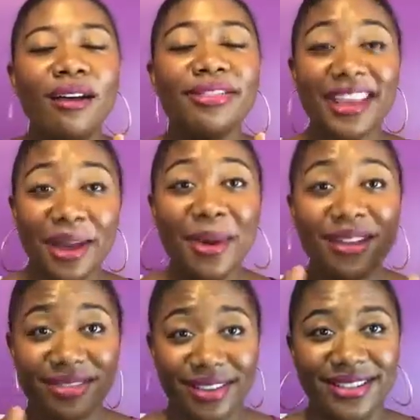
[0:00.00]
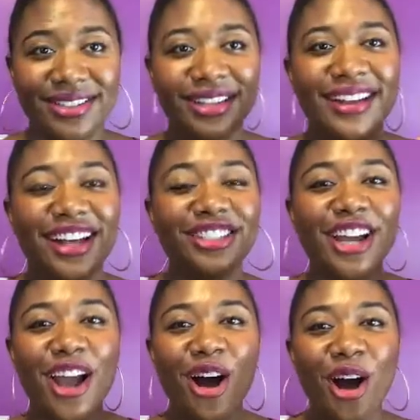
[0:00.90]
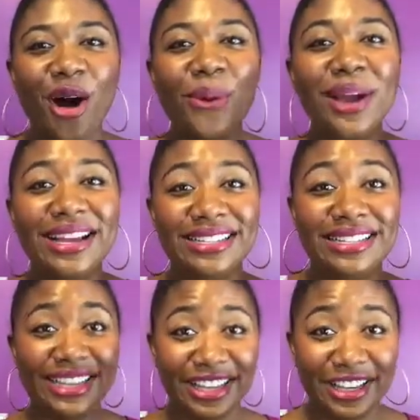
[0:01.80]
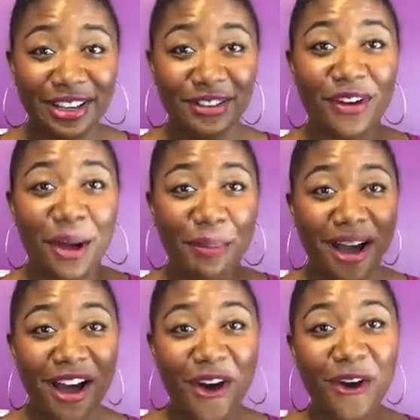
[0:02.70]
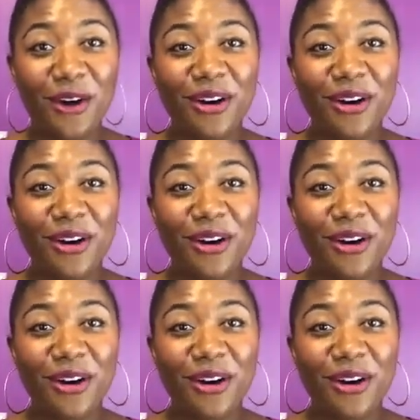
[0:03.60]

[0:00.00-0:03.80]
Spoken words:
Think about this. This is the analogy I always give about